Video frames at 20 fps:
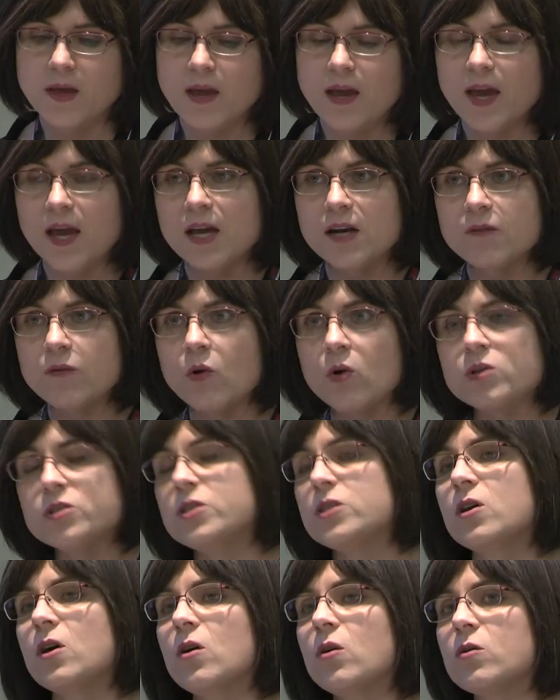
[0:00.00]
And of course,
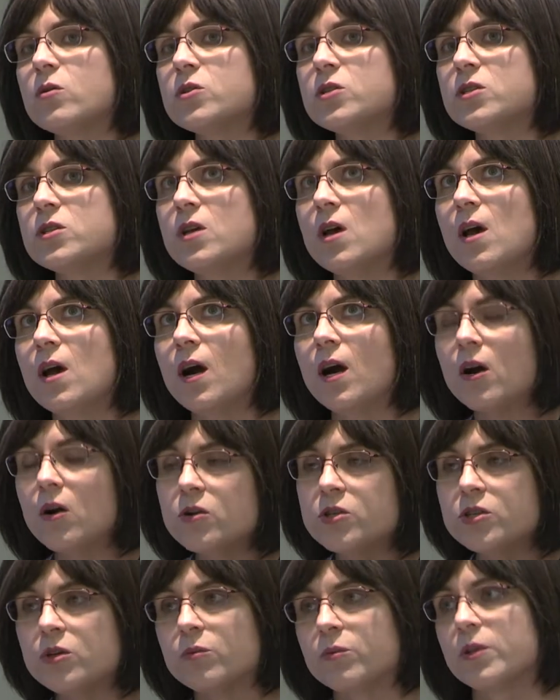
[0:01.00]
the hosts. Our
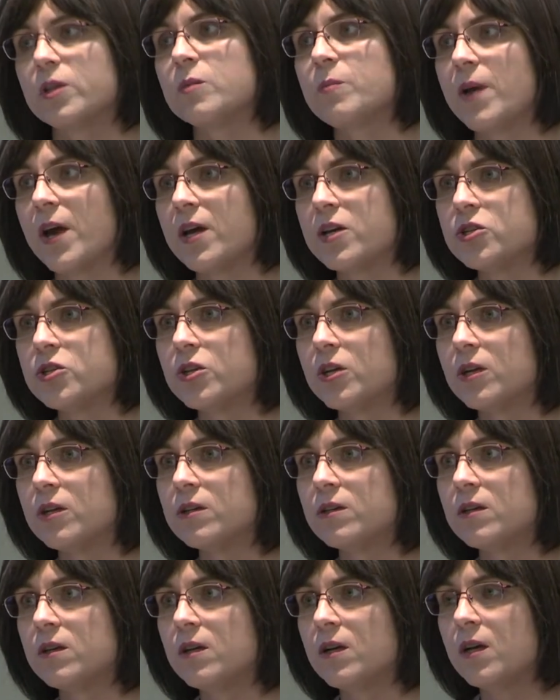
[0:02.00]
hosts are really passionate
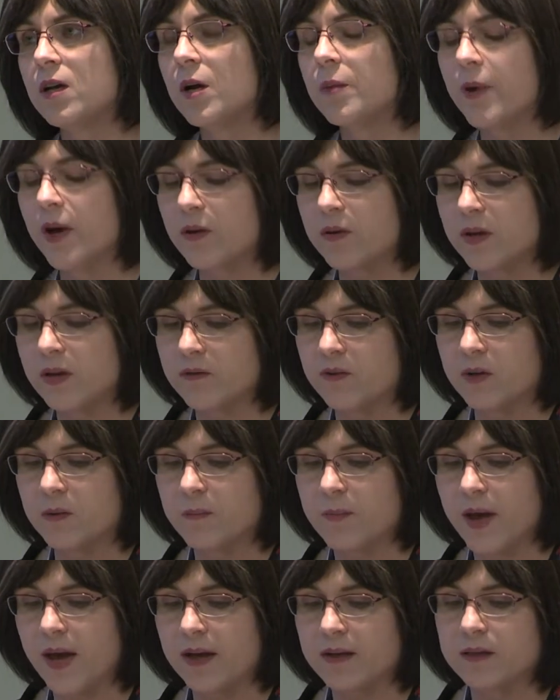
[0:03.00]
about giving
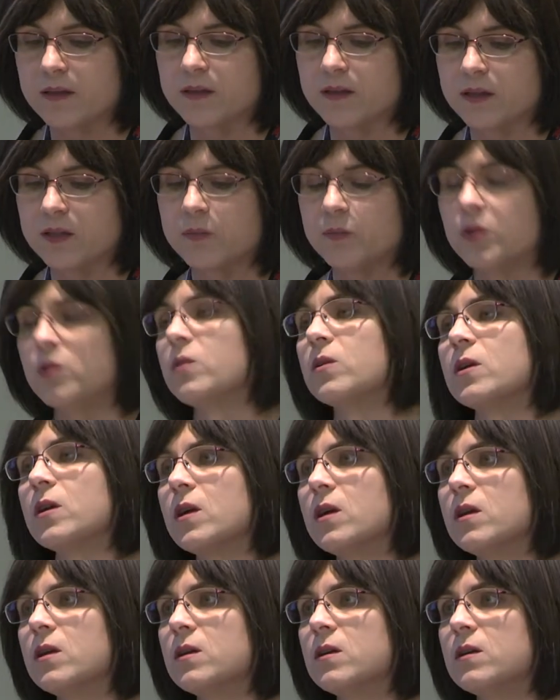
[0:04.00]
back to the
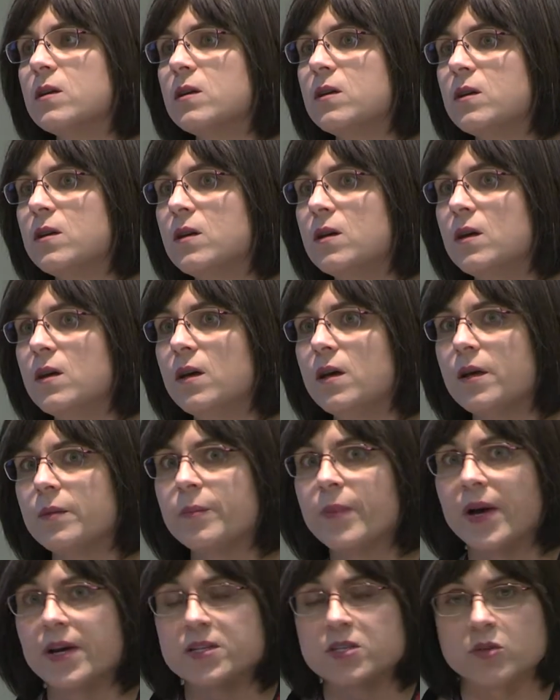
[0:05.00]
community
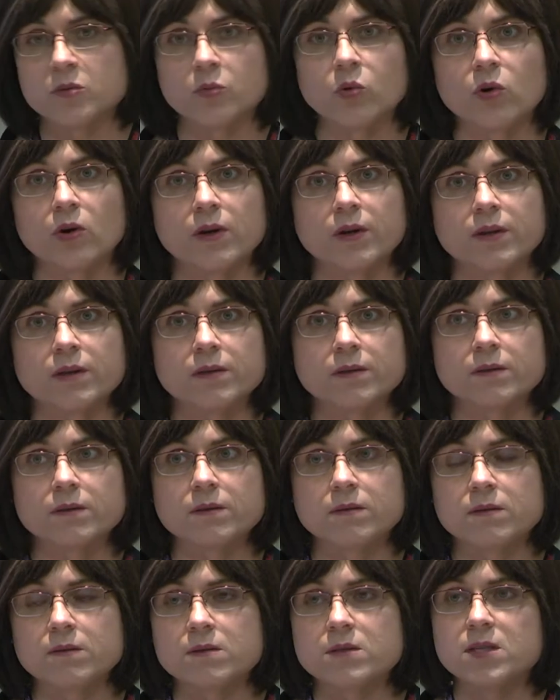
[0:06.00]
by supporting
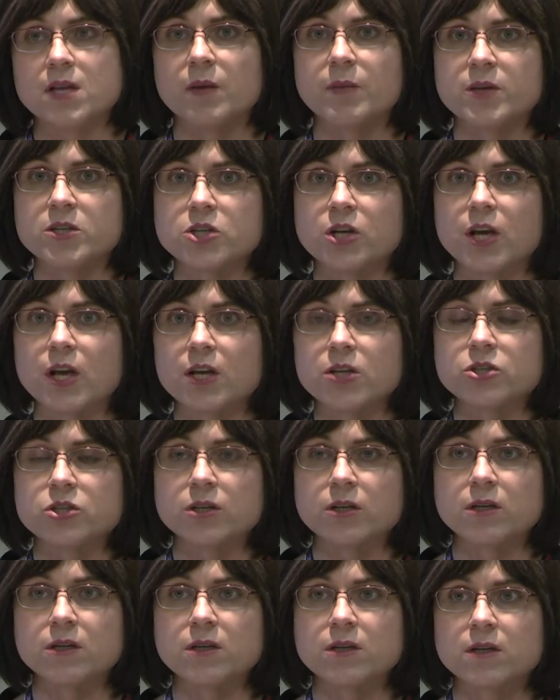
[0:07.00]
STEM education.
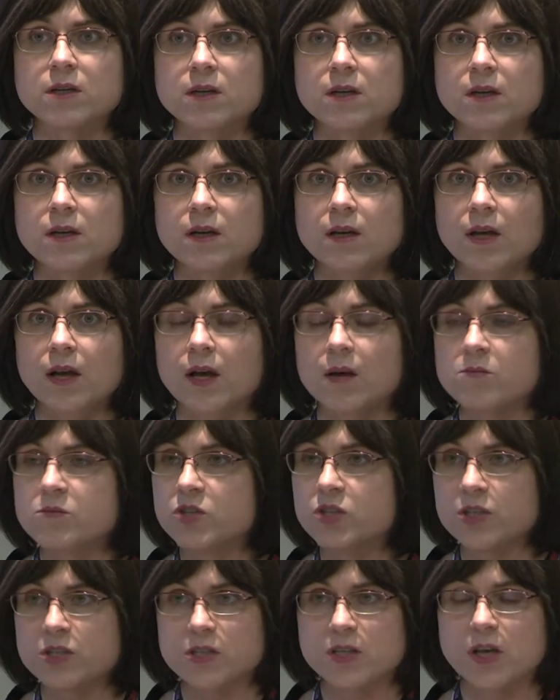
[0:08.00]

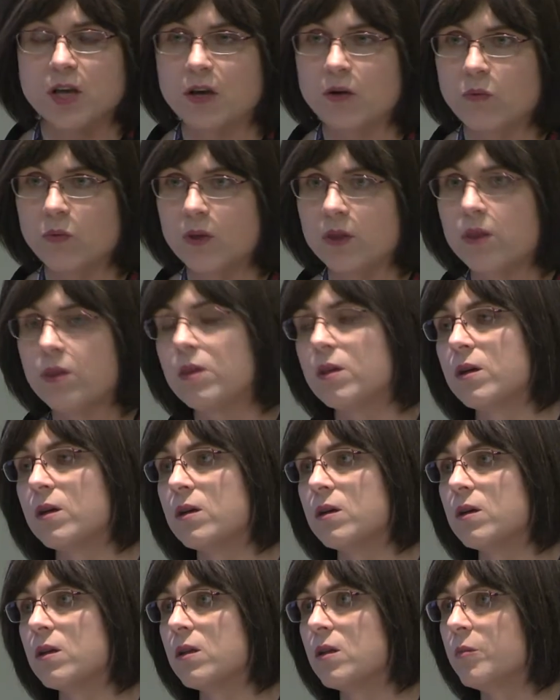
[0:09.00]
Just like with
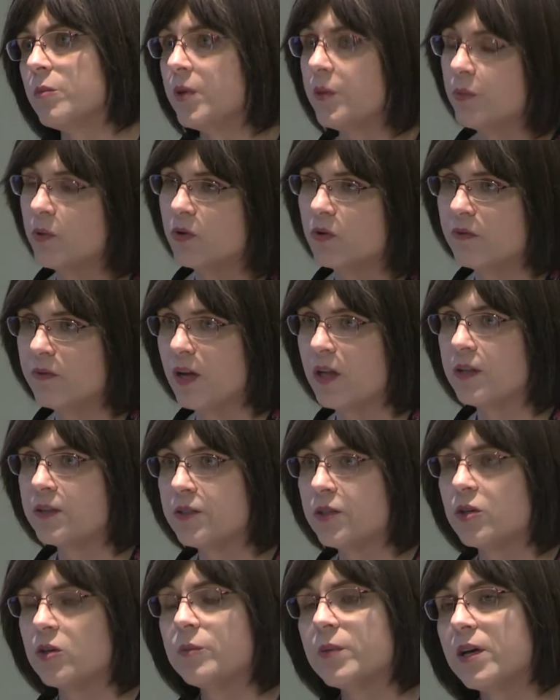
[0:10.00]
the people who
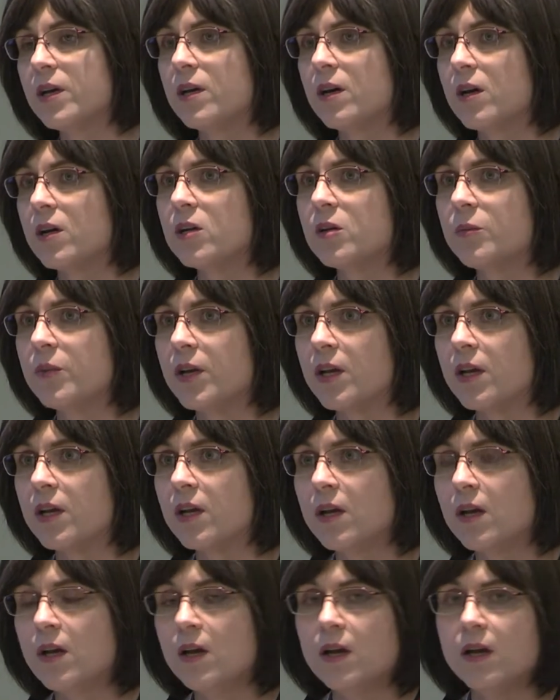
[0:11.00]
volunteer to be on our committee,
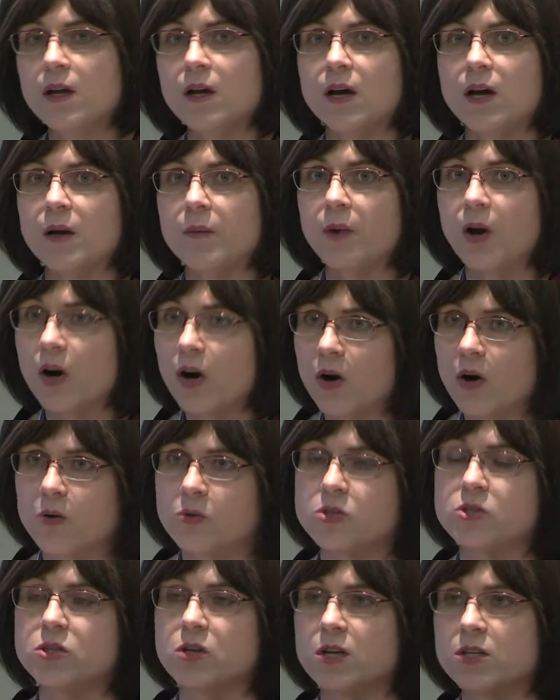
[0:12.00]
our
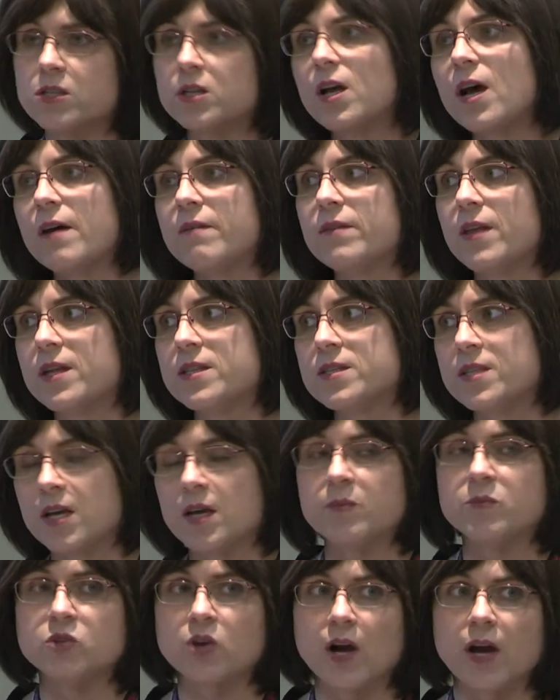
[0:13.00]
hosts also have that
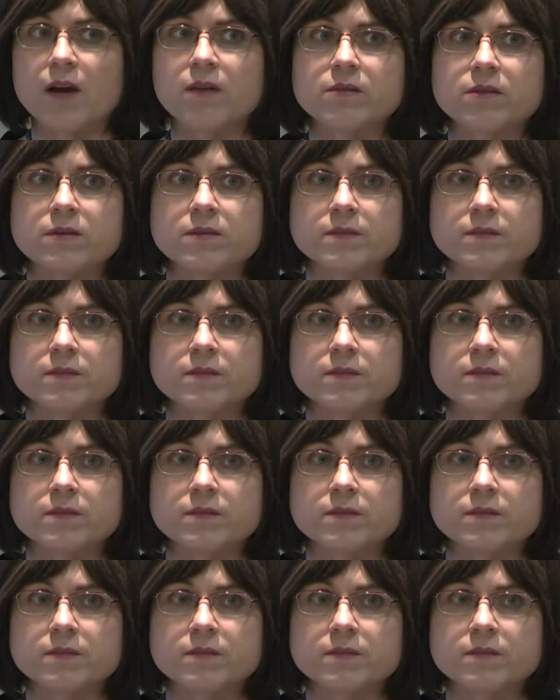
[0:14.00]
same drive.